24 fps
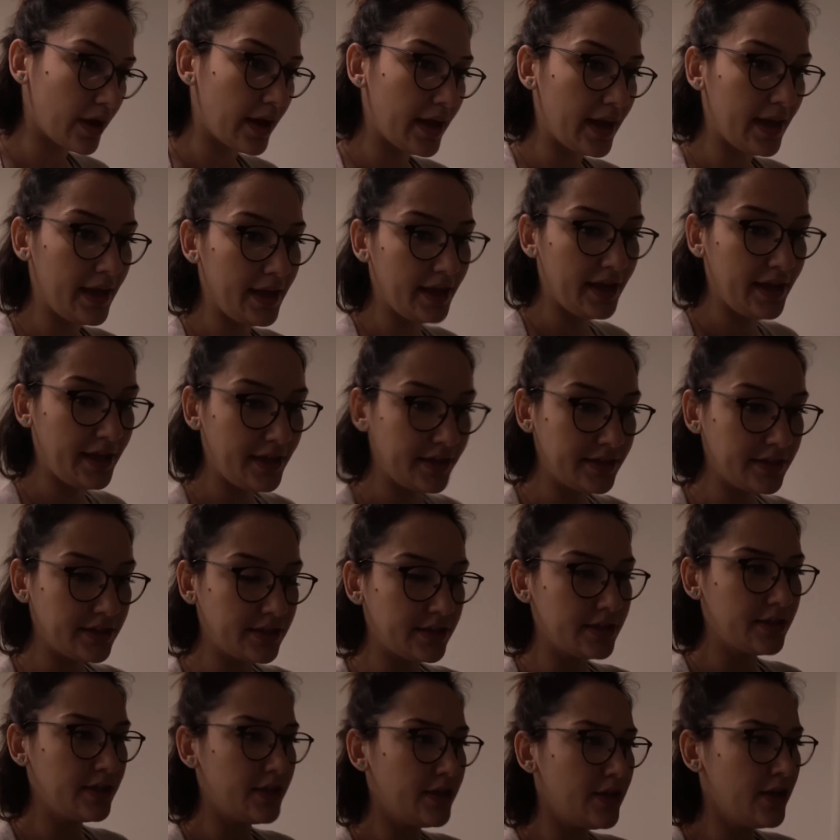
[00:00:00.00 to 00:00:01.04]
and
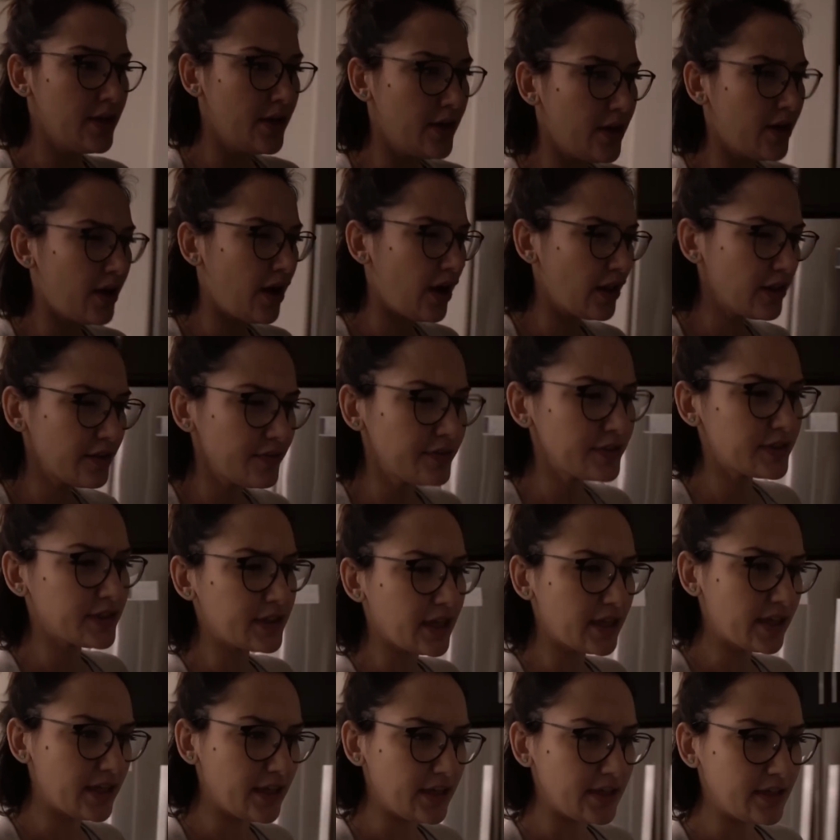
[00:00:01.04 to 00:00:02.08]
all of a
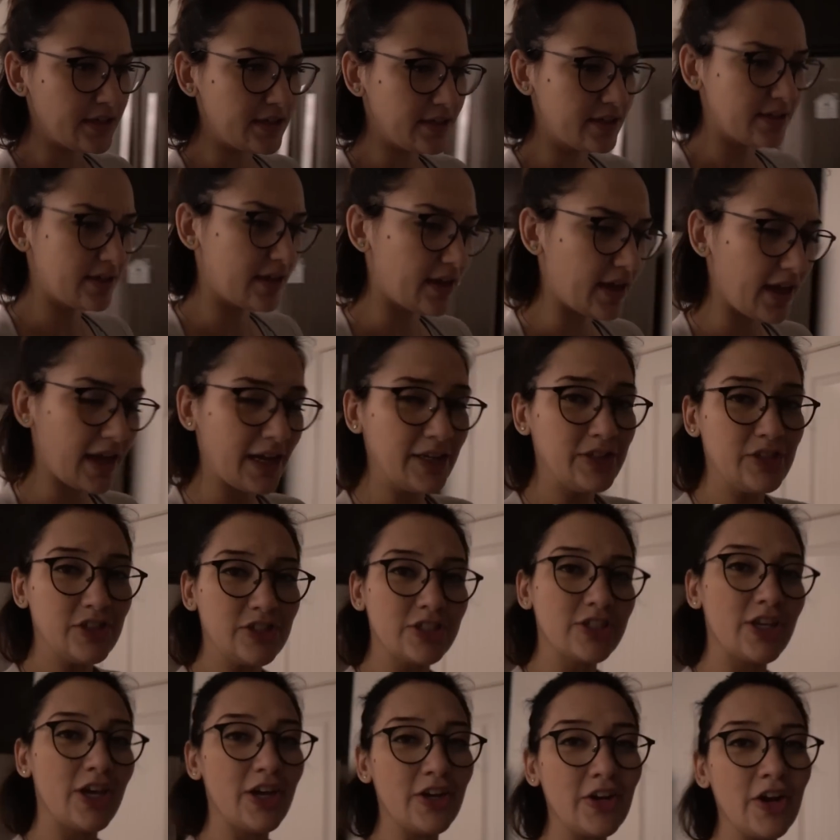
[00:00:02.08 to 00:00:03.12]
sudden, I
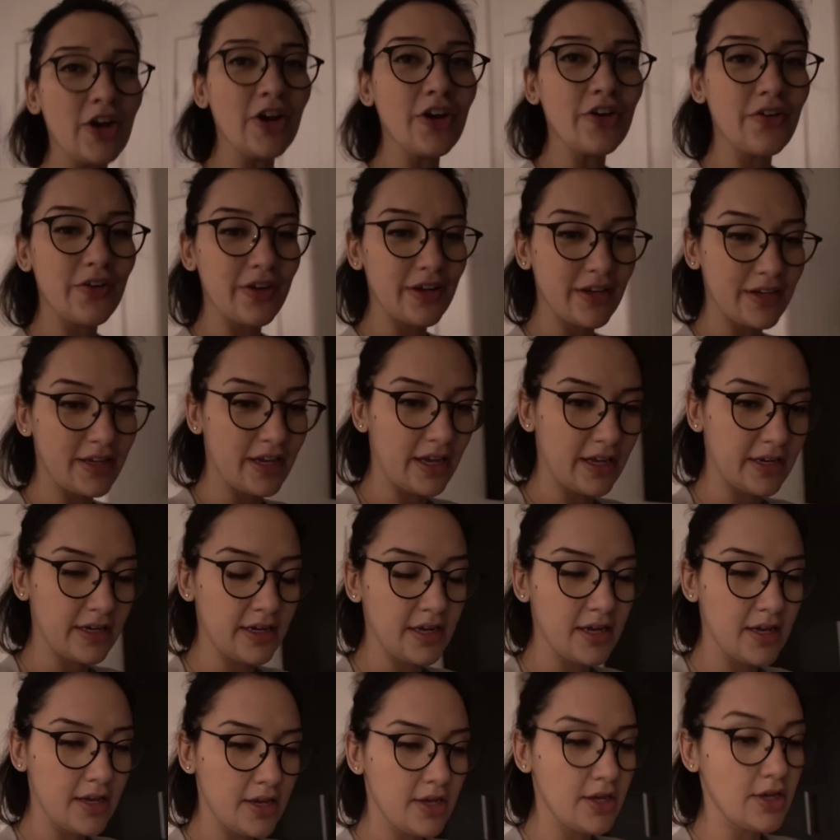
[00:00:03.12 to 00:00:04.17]
just got hungry again.
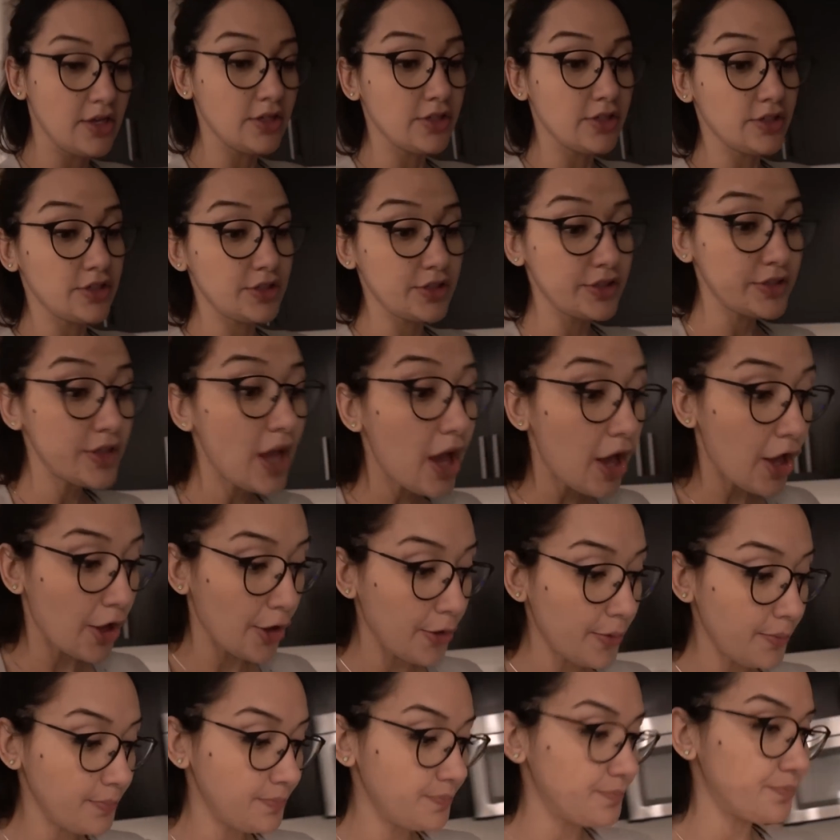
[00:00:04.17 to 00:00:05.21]

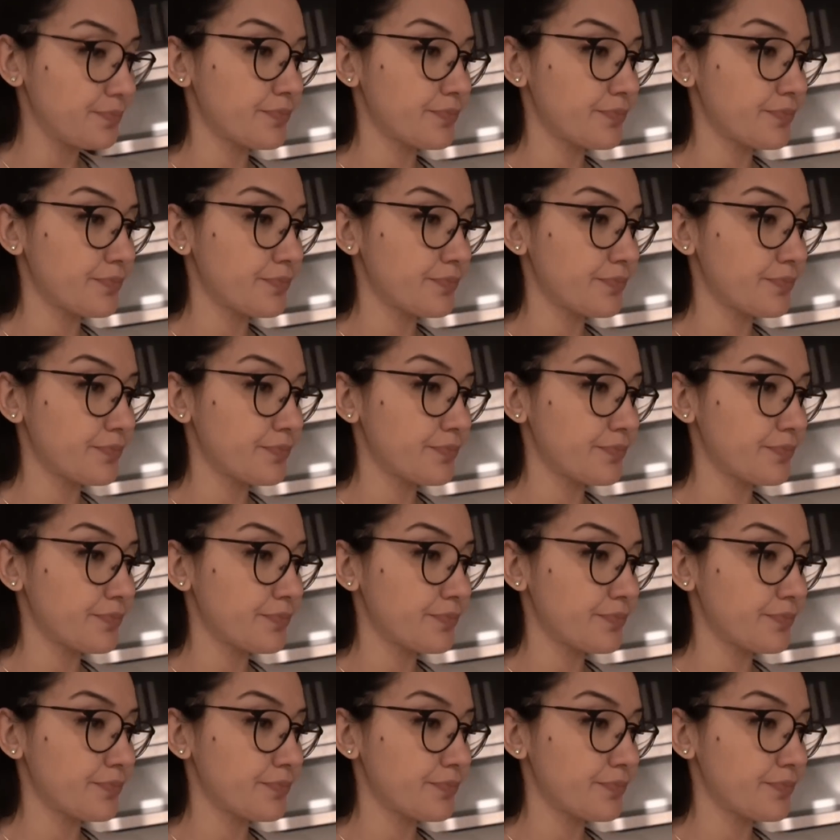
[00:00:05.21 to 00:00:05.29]
So,